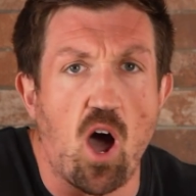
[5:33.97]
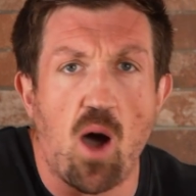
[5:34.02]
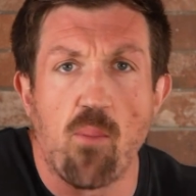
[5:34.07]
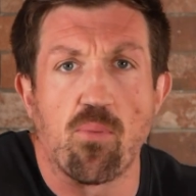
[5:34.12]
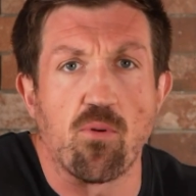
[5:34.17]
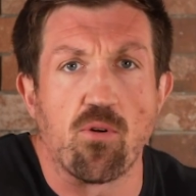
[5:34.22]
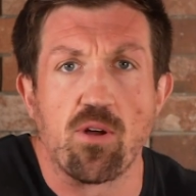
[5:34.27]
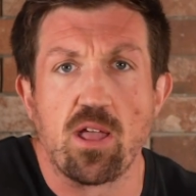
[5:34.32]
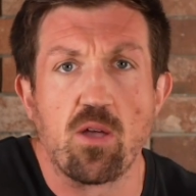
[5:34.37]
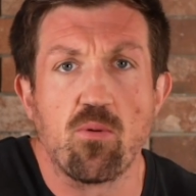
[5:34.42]

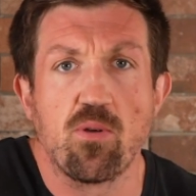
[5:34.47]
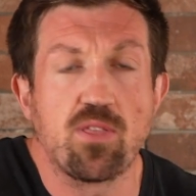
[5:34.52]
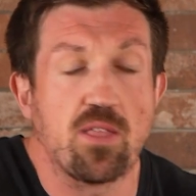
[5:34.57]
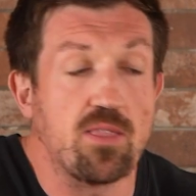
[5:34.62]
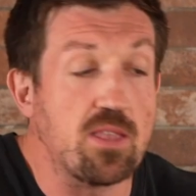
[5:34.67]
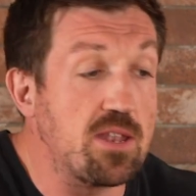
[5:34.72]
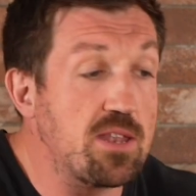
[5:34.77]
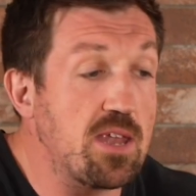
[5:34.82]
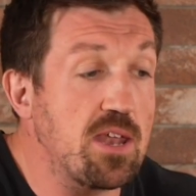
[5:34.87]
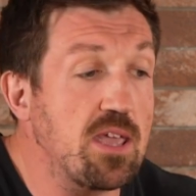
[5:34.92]
operating
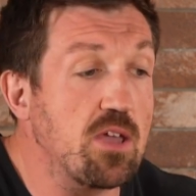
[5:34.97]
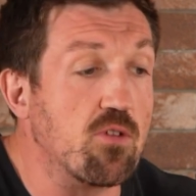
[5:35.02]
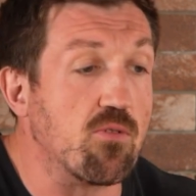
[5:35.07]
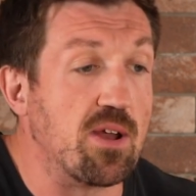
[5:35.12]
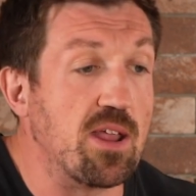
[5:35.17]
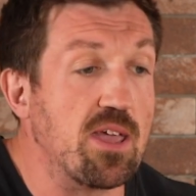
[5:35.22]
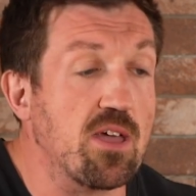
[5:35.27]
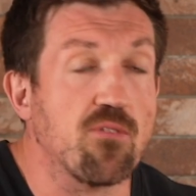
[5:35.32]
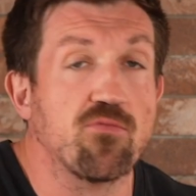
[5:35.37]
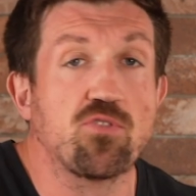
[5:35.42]
within the
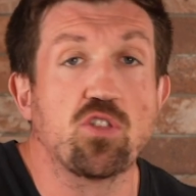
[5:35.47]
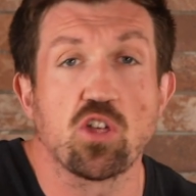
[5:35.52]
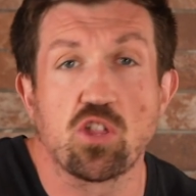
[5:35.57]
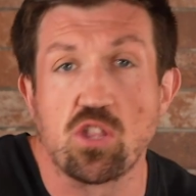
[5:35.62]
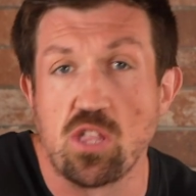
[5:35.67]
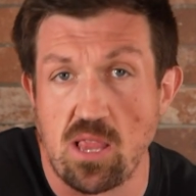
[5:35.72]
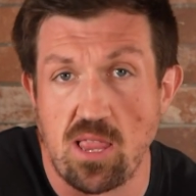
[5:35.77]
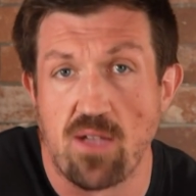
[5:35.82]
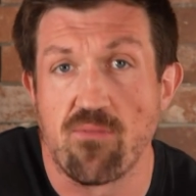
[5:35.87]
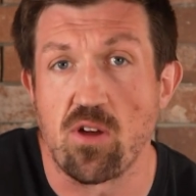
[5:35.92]
nitty-gritty of
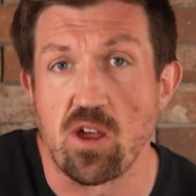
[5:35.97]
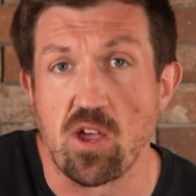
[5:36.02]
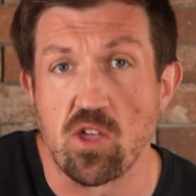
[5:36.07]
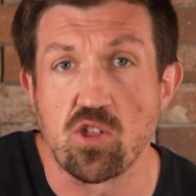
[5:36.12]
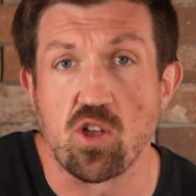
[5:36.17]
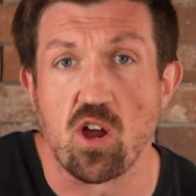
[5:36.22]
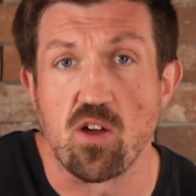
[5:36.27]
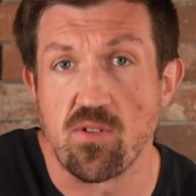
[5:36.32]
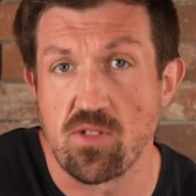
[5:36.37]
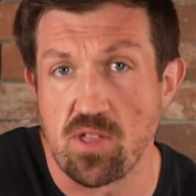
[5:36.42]
just delivering a
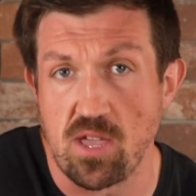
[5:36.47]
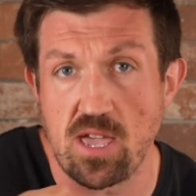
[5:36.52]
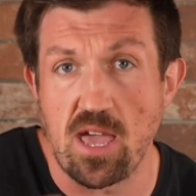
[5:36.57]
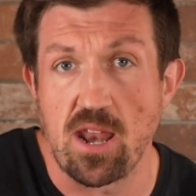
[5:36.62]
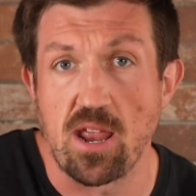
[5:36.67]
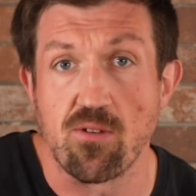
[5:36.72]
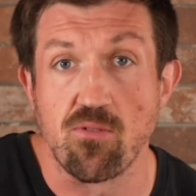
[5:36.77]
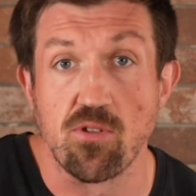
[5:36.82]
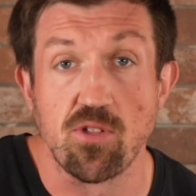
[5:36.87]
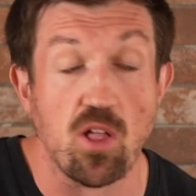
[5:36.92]
service and
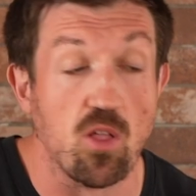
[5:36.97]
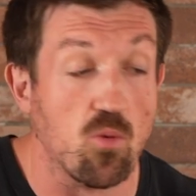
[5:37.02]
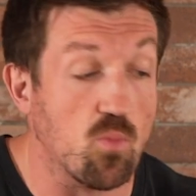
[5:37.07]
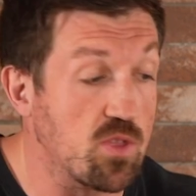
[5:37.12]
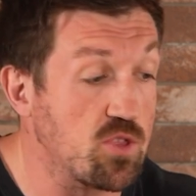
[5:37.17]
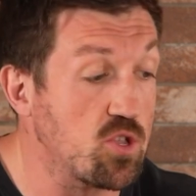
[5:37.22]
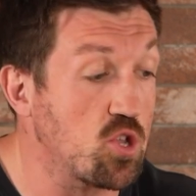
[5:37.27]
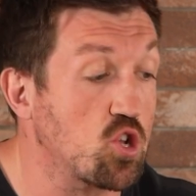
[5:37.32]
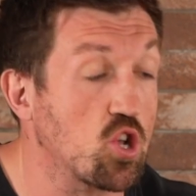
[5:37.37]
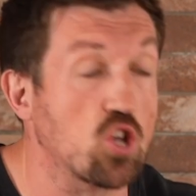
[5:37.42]
getting a result
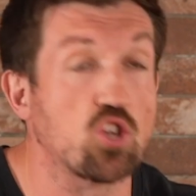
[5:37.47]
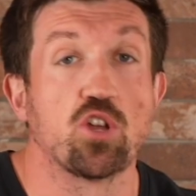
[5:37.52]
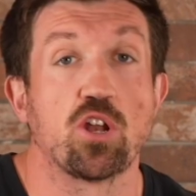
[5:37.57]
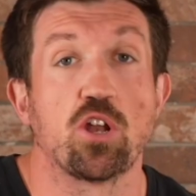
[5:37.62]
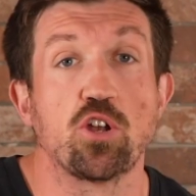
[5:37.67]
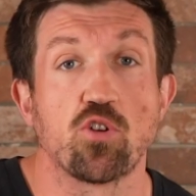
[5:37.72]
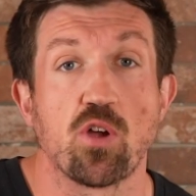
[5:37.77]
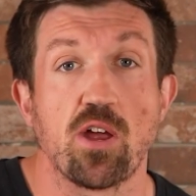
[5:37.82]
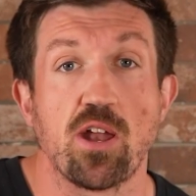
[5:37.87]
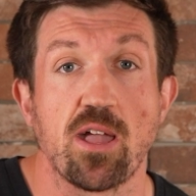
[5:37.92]
with nutrition
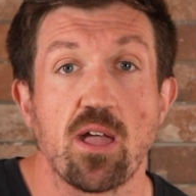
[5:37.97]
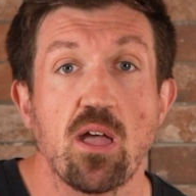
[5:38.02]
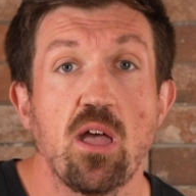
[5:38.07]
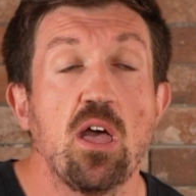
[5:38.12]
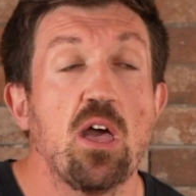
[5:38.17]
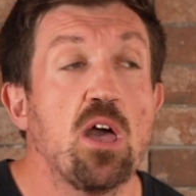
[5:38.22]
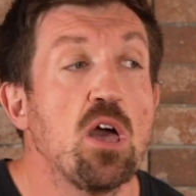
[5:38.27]
and training.